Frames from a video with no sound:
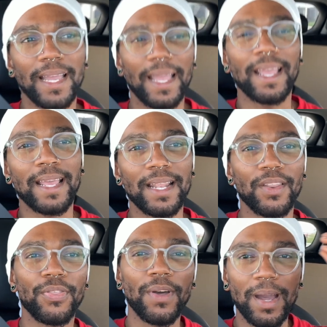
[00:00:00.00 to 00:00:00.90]

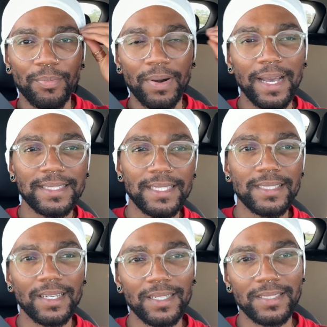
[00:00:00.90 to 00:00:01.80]
and thought
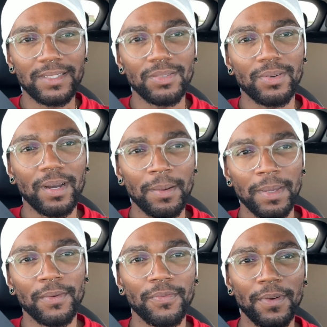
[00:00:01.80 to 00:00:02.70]
process are still
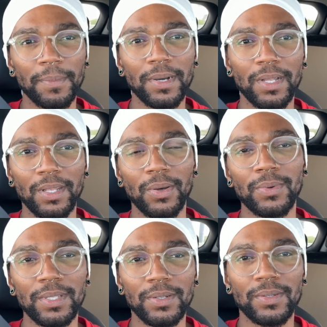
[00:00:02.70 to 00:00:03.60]
coming from a
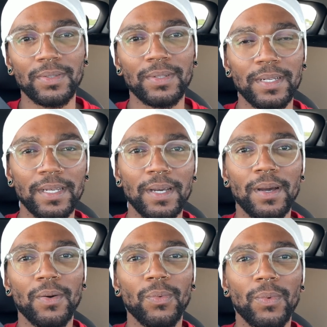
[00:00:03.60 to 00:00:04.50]
colonial
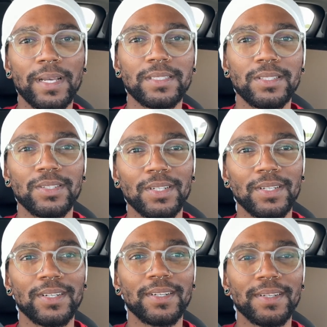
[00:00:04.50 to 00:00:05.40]

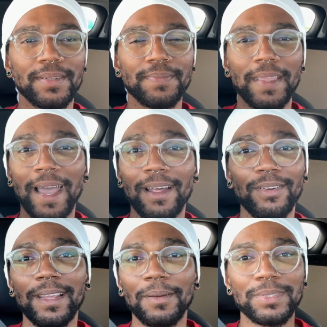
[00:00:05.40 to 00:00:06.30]
Western, I
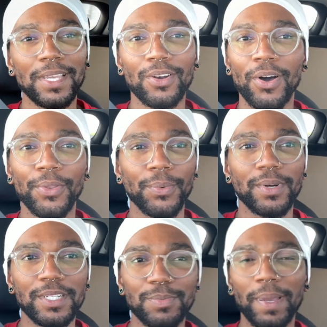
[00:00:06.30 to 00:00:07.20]
don't care, I'm saying all the
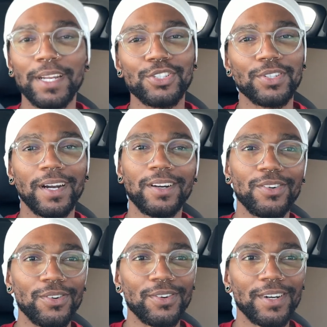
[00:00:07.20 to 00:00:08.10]
words,
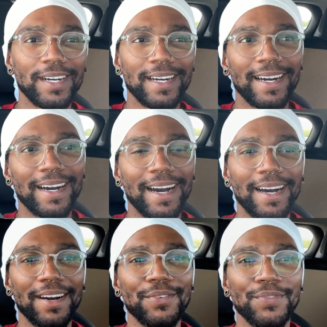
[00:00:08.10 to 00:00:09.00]
patriarchal
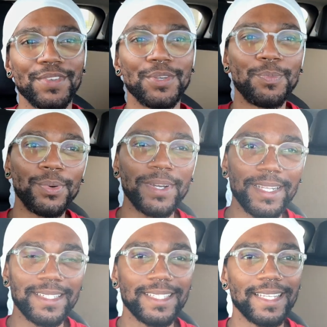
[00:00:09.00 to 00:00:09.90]

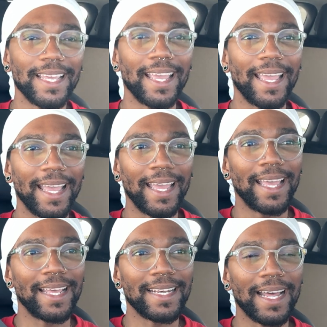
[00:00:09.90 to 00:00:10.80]
viewpoint,
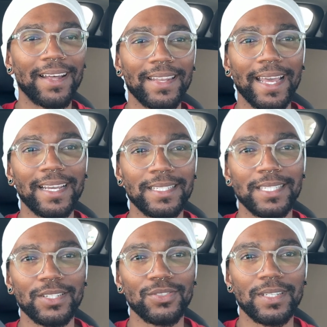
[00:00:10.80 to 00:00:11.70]
and how that
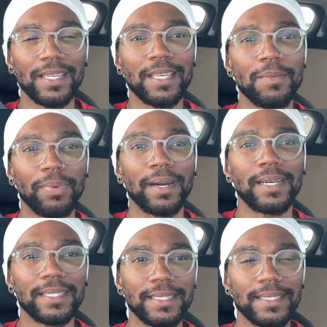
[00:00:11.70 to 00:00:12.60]
continues to keep
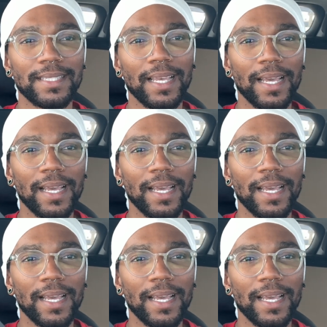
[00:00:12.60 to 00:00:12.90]
us